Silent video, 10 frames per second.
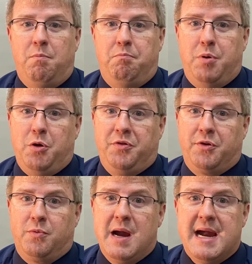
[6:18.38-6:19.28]
Both
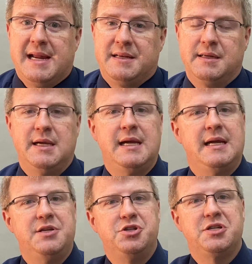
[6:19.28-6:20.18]
are right.
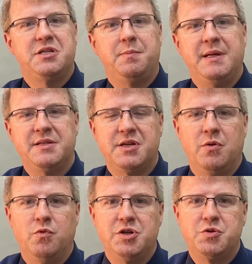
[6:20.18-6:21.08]
It just depends
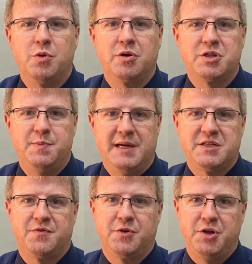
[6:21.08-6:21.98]
on which works
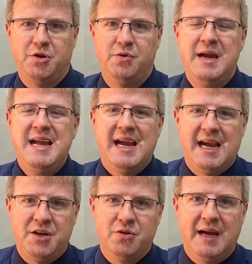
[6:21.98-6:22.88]
best for you,
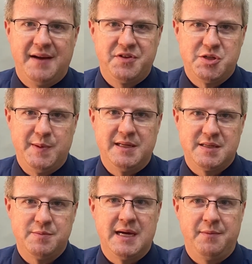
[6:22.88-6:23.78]
and you'll have to spend
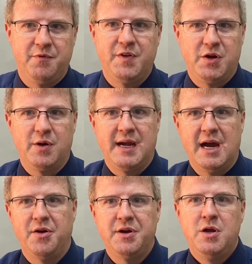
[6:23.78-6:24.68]
some time figuring
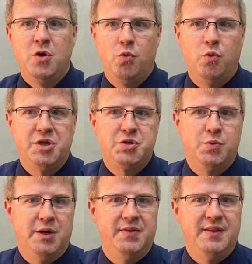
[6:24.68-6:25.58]
out which
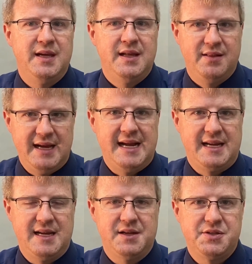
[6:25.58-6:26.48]
one that
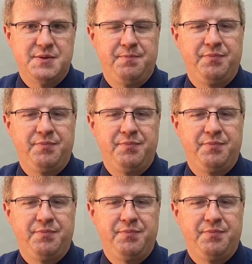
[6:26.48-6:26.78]
is.